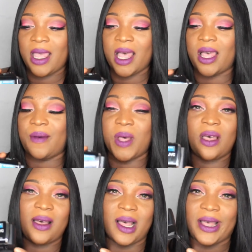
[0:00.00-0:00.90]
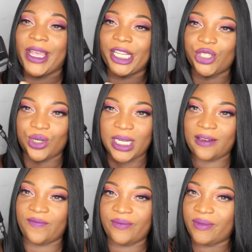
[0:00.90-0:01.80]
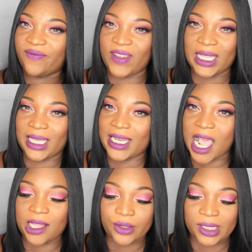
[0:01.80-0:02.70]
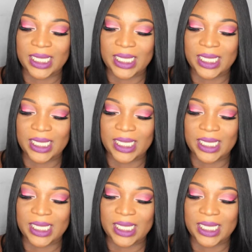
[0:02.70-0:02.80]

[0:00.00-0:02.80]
$150,